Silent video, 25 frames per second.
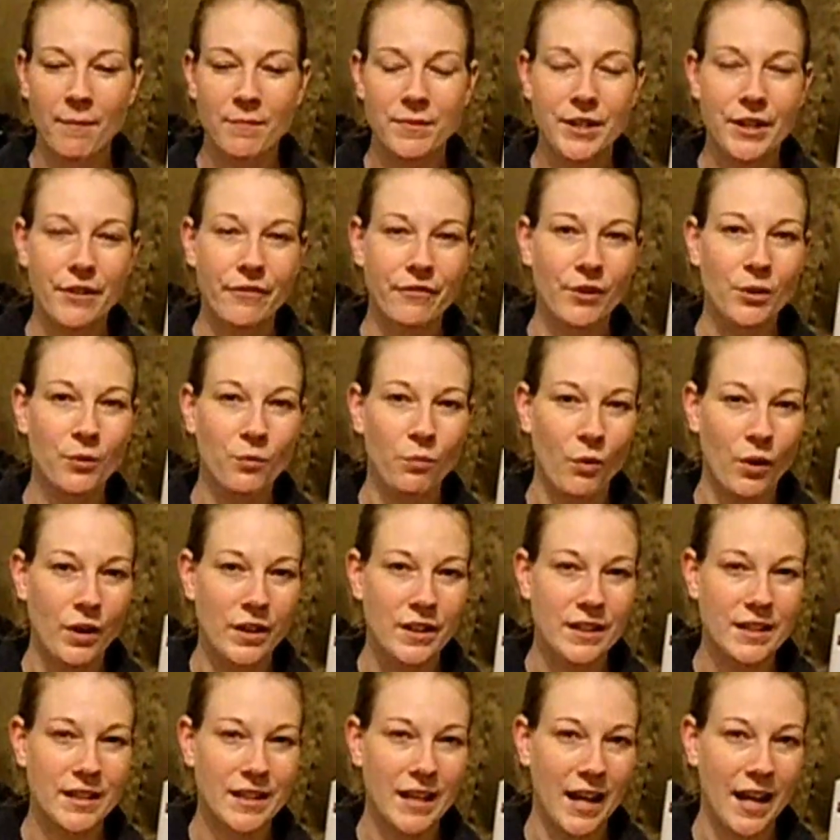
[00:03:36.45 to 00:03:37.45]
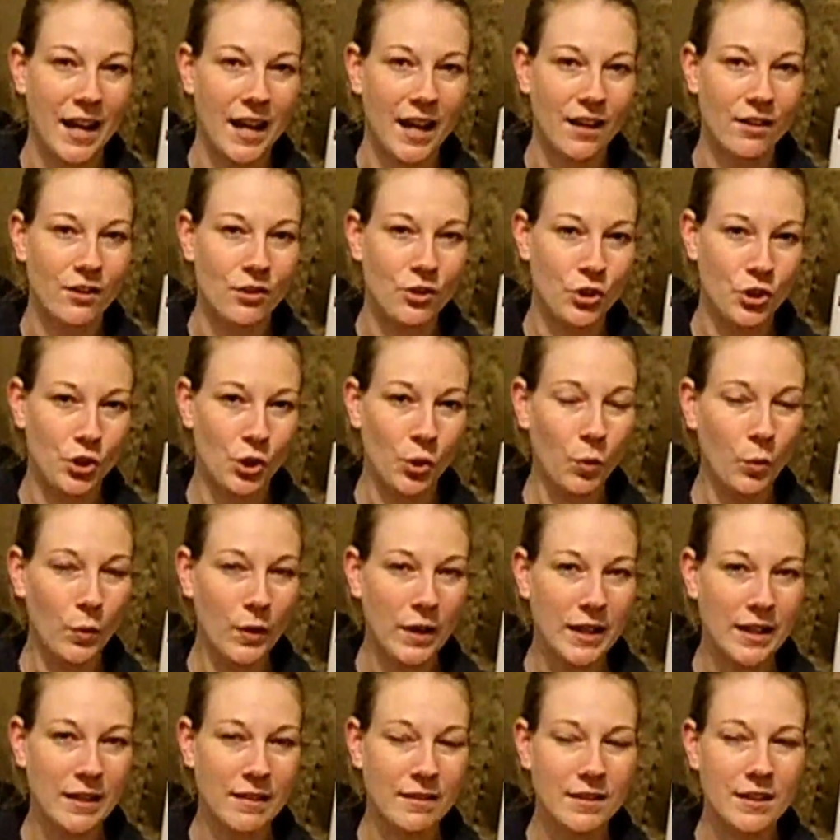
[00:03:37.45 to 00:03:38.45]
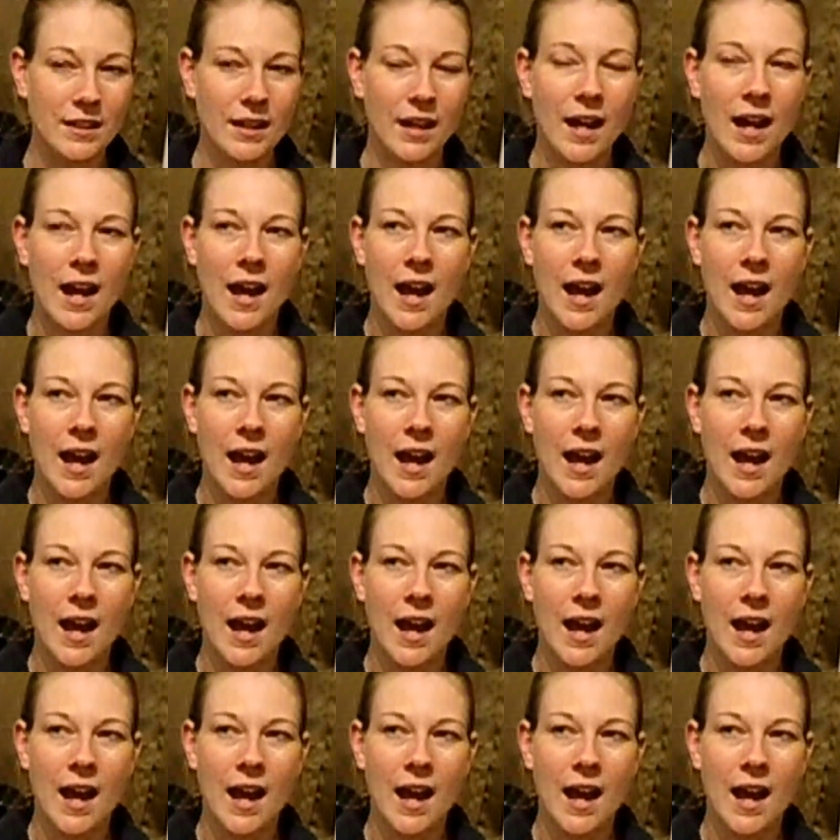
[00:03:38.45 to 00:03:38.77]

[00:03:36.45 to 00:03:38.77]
Different ones had joined,